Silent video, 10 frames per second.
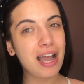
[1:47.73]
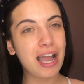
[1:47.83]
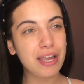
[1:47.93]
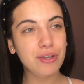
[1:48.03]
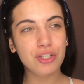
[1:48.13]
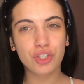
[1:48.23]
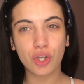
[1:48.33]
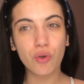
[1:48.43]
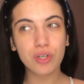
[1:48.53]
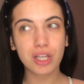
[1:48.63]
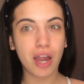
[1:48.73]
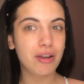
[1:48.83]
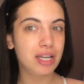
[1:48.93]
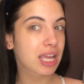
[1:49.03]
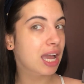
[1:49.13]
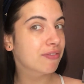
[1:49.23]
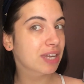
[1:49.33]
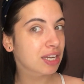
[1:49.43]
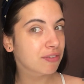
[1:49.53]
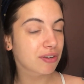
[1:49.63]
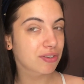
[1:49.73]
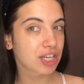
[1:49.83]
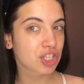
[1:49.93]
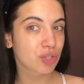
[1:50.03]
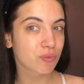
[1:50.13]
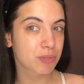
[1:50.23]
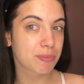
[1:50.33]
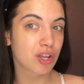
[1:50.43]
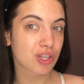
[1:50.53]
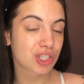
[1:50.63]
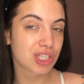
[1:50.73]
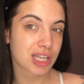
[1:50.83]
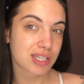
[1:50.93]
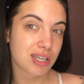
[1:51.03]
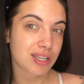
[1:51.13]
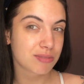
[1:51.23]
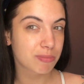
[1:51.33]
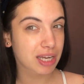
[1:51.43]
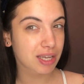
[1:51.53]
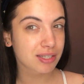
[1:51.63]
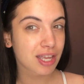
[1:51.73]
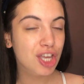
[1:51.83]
I don't currently have any foundation which belongs to Technic Cosmetics,